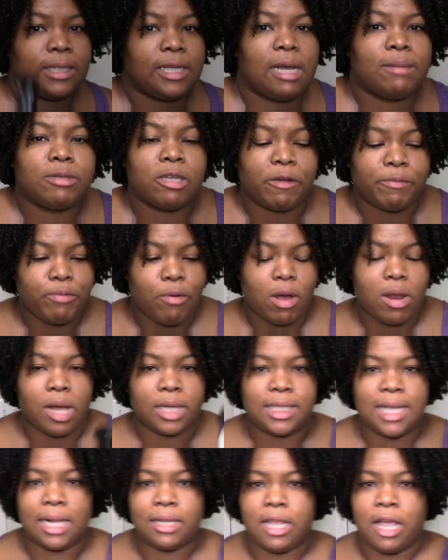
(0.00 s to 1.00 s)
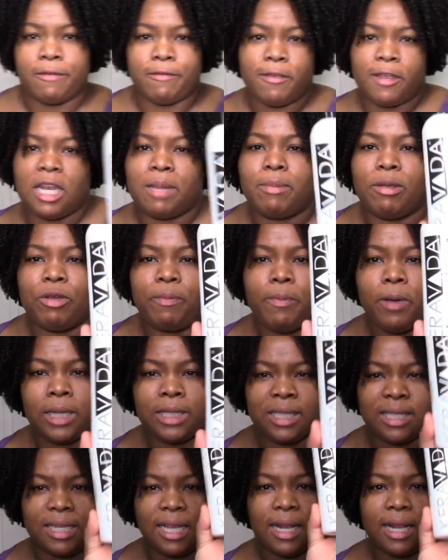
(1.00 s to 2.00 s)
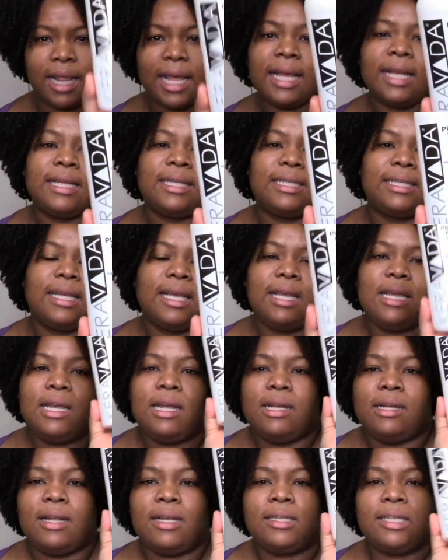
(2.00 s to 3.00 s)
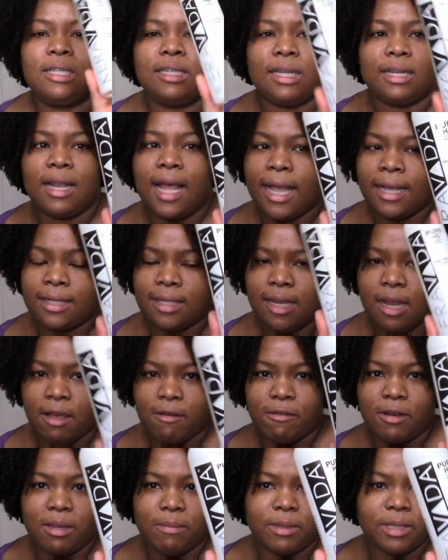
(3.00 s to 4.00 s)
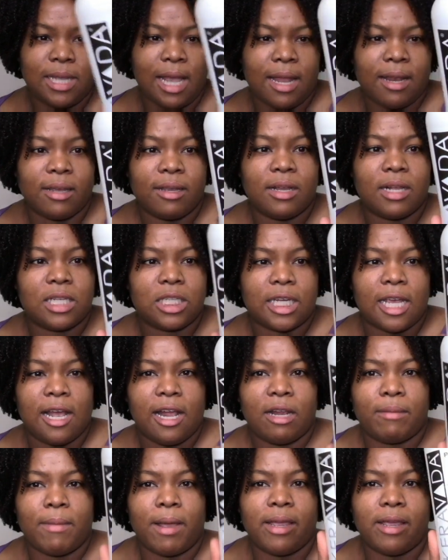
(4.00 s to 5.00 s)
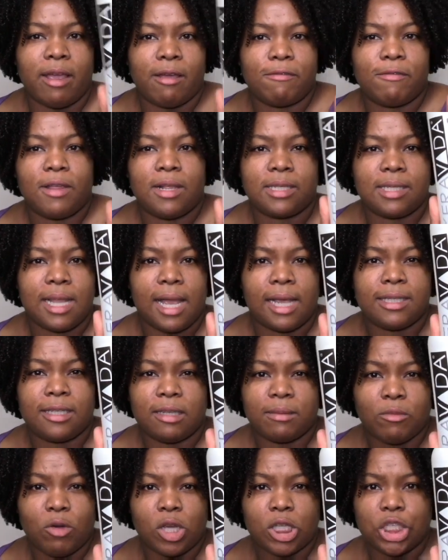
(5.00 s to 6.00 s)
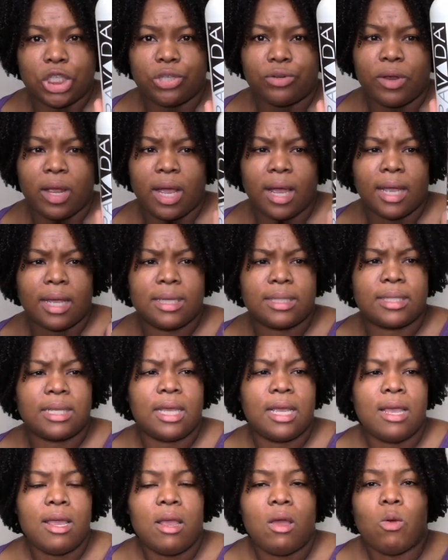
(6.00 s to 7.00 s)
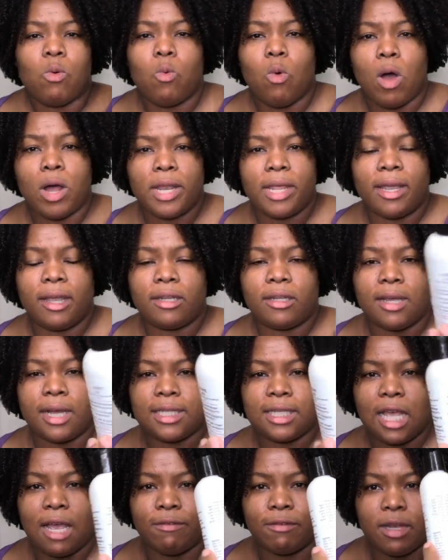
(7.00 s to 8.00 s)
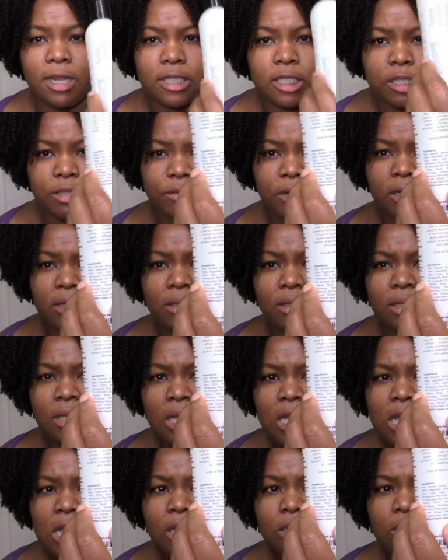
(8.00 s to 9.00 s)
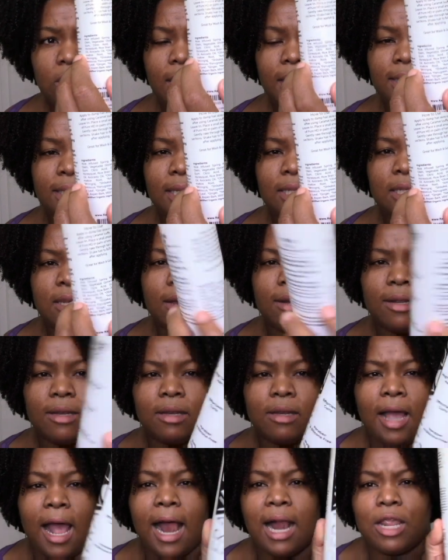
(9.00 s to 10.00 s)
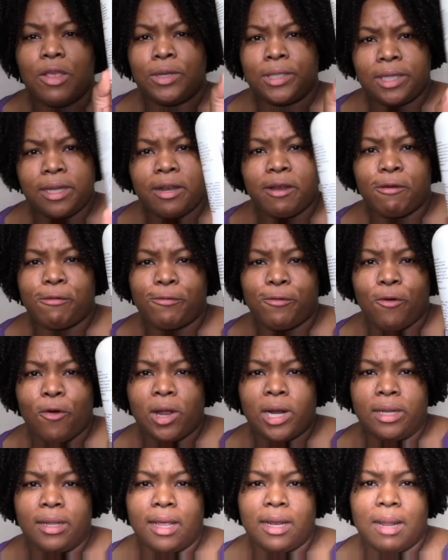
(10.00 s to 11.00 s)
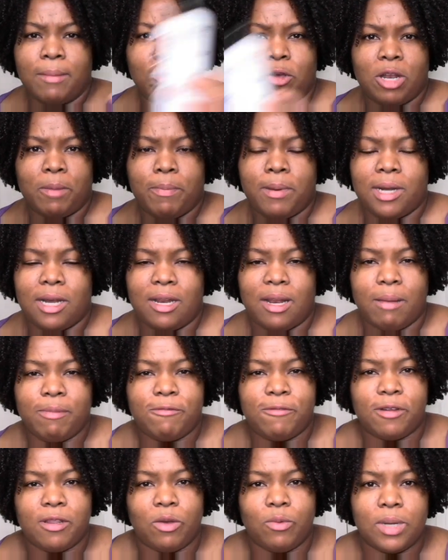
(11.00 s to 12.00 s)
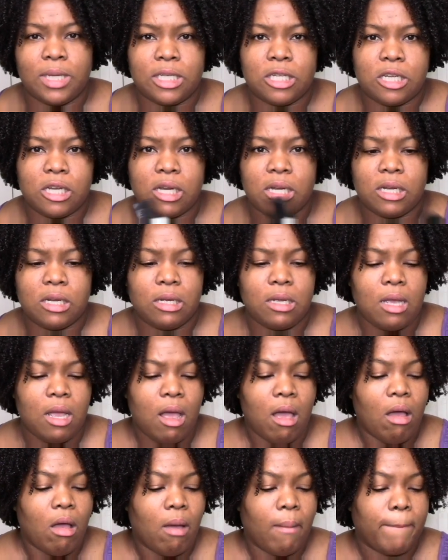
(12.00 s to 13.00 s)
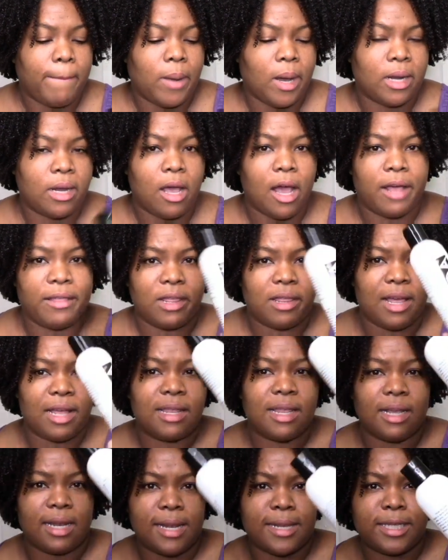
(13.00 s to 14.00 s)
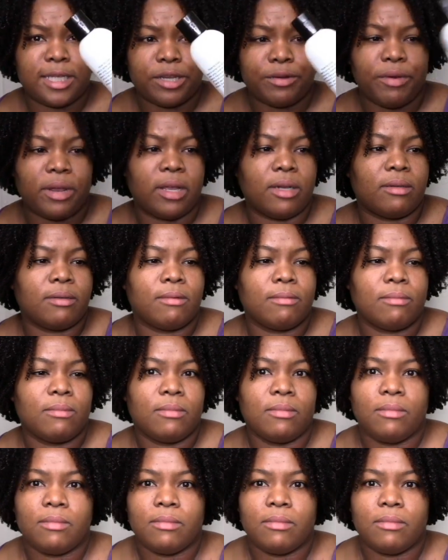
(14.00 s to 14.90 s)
terms of products, I'll definitely be repurchasing this. This is a nice, lovely botanical gel. My hair feels nice and moisturized. Warning, it does have glycerin. So this is gonna, I'll use it in the fall and then I'm gonna put it up for the winter. But other than the glycerin,